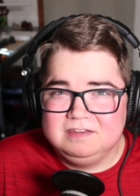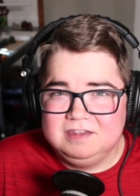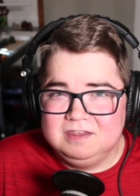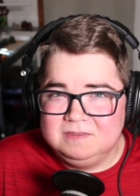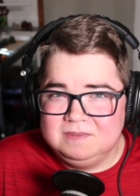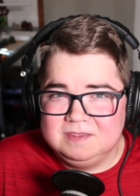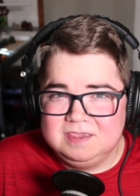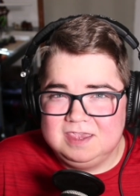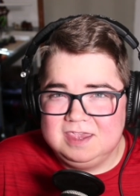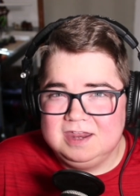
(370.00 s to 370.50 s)

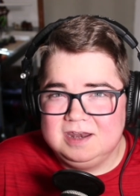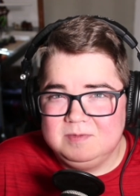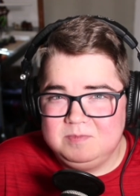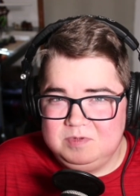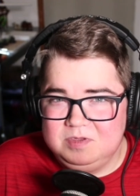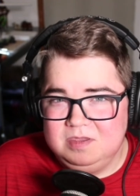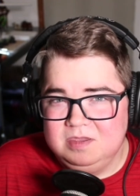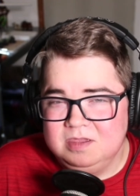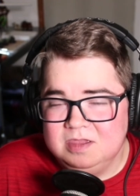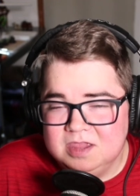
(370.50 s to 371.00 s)
in the
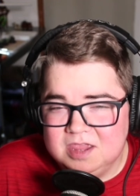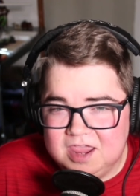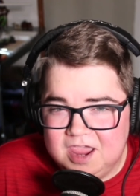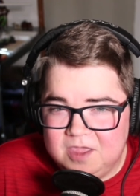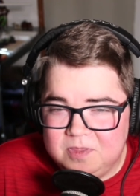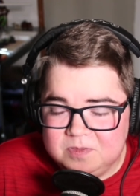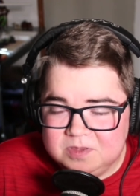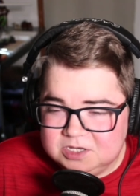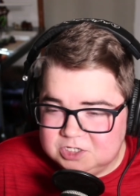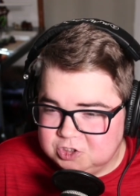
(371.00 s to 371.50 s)
canopy.
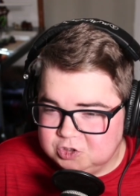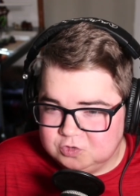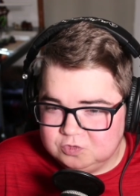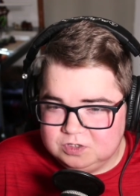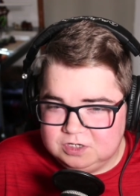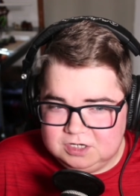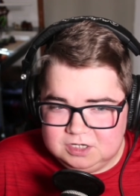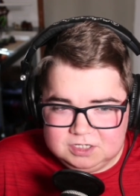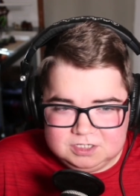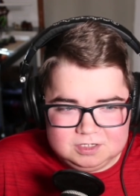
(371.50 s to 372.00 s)
And these
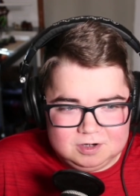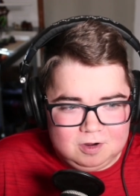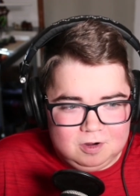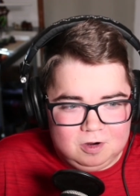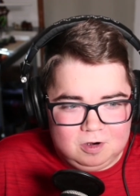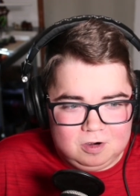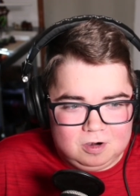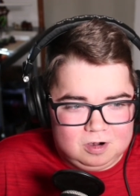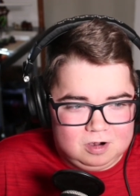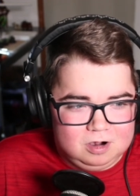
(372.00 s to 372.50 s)
trees
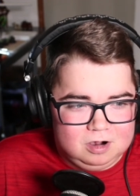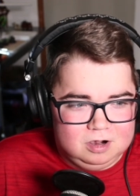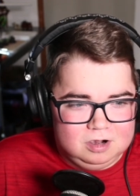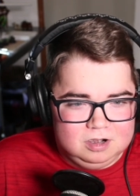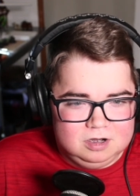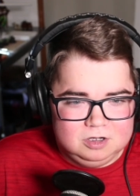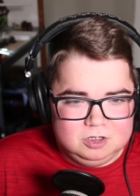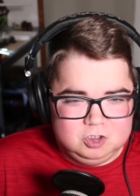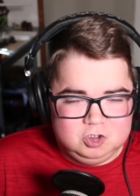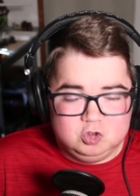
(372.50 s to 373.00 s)
are
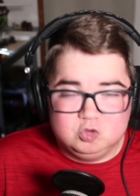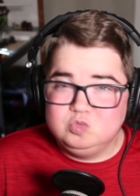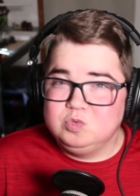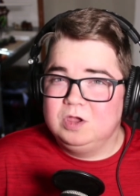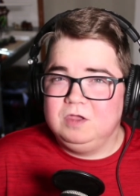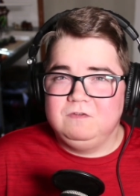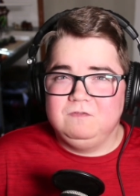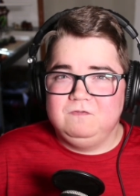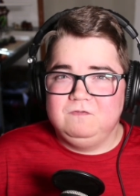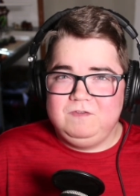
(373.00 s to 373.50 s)

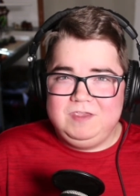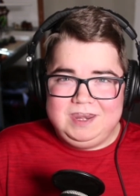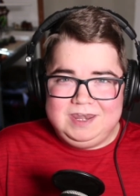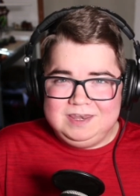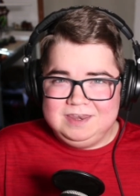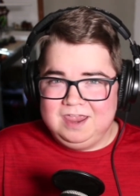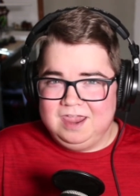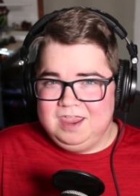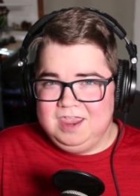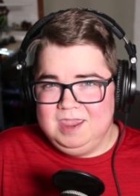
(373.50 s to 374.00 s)
12 feet in
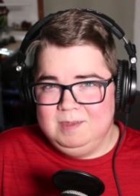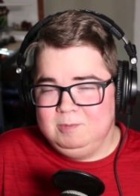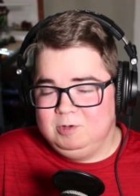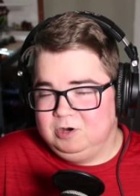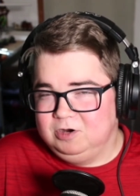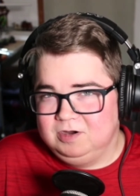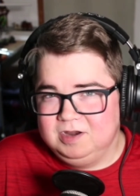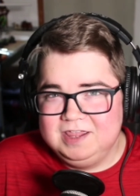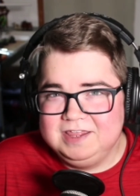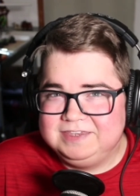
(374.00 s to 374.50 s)

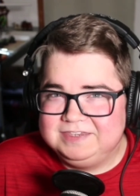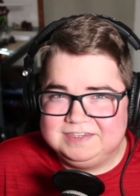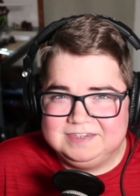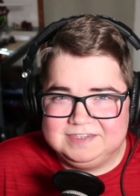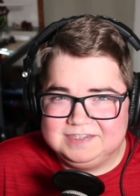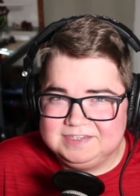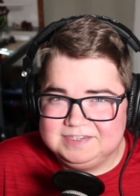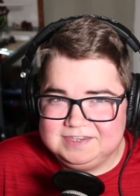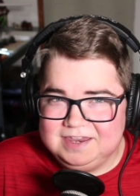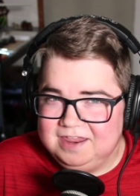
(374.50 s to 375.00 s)
diameter. It's
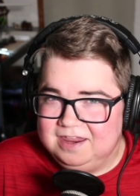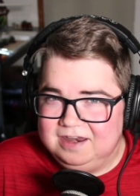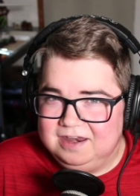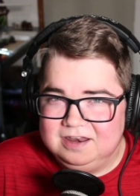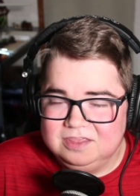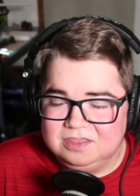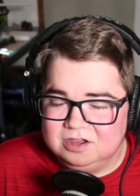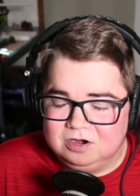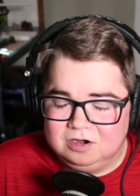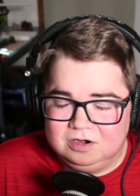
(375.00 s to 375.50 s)
insane.
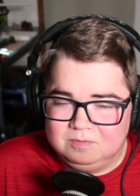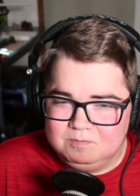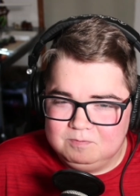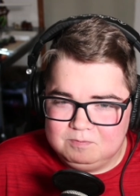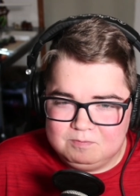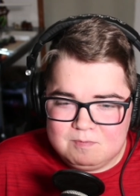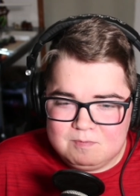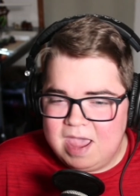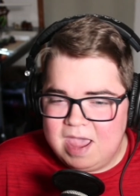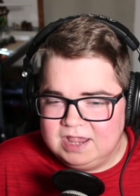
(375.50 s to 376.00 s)
They're
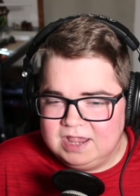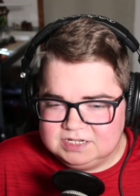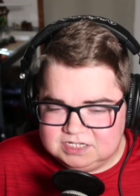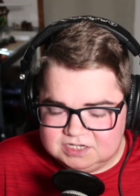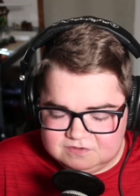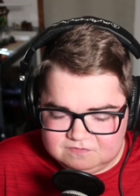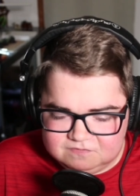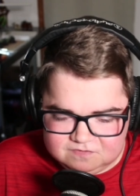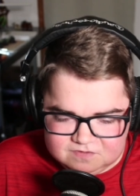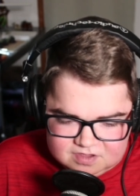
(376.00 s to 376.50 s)

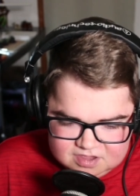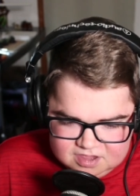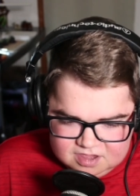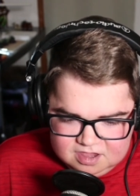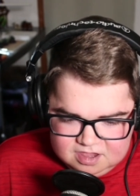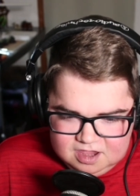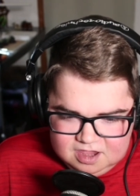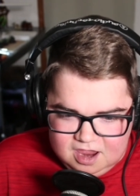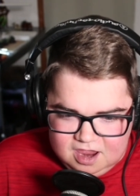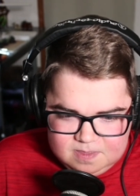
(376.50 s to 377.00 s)
massive.
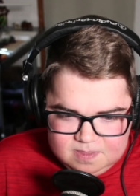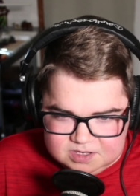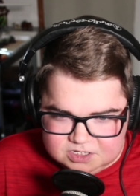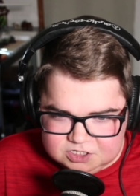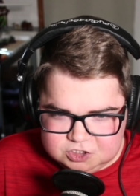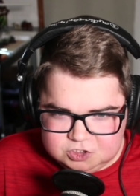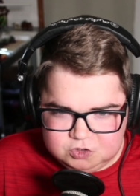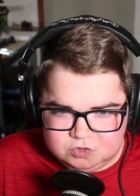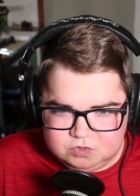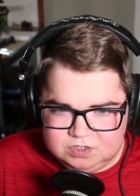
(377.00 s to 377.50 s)
And
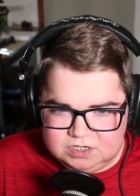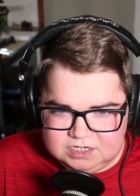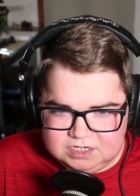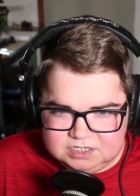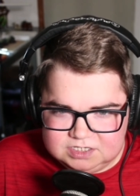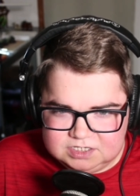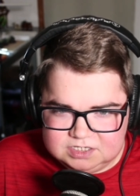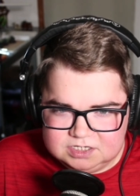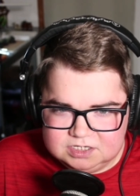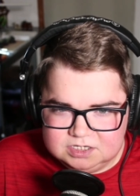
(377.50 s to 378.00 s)
these
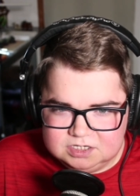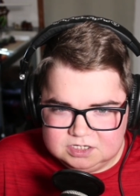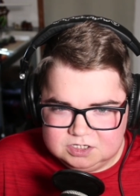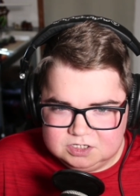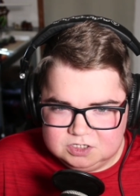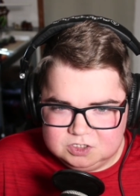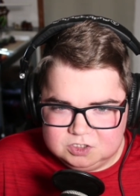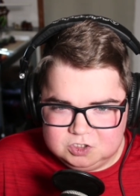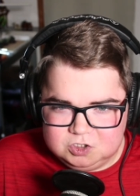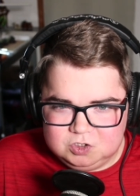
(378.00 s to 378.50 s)
trees
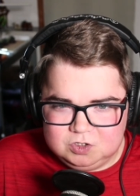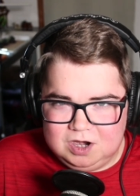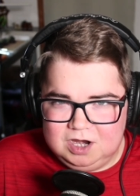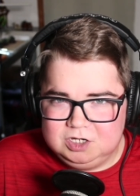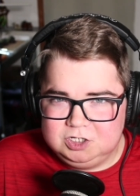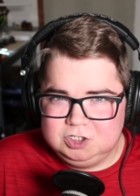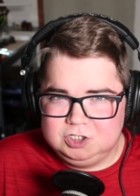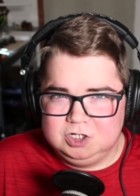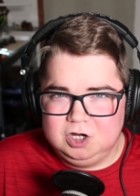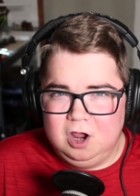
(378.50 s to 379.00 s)

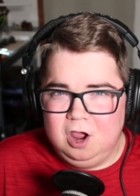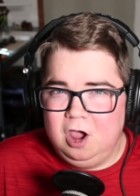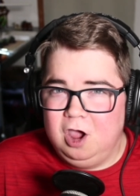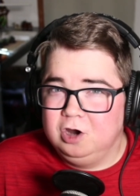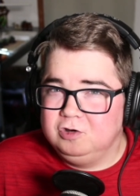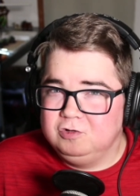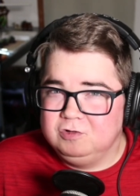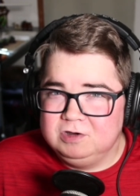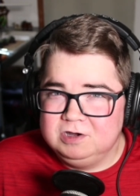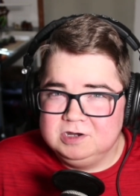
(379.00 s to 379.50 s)
stretch
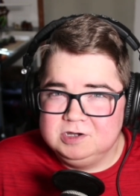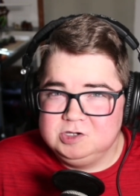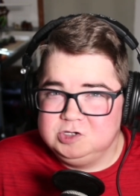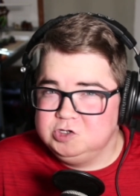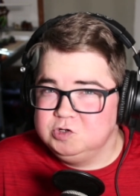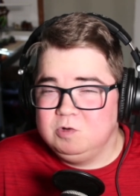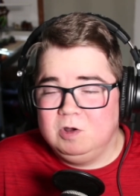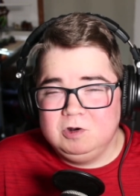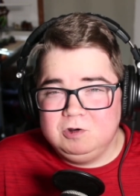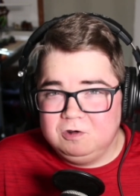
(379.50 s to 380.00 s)
100,
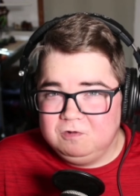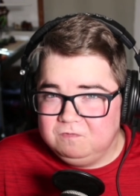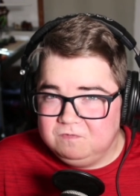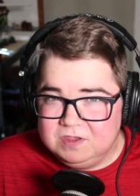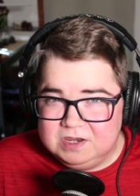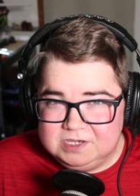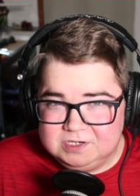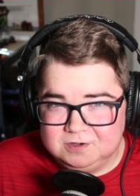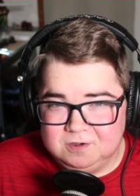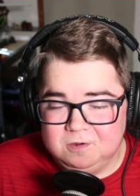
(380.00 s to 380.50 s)
200
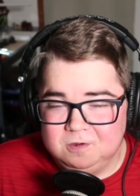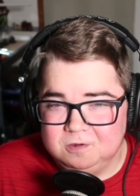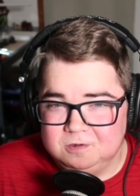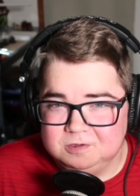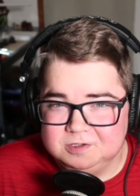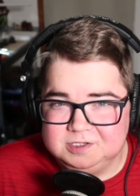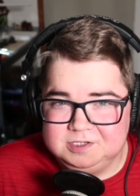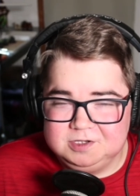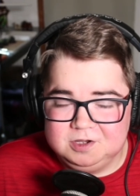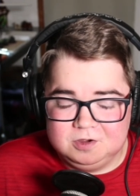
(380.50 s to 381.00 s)
feet tall.
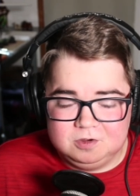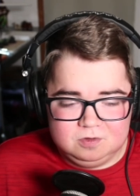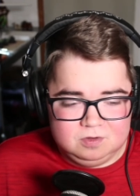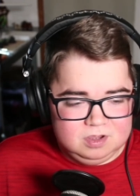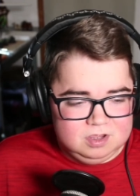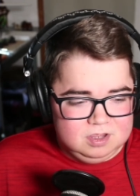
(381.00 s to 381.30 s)
So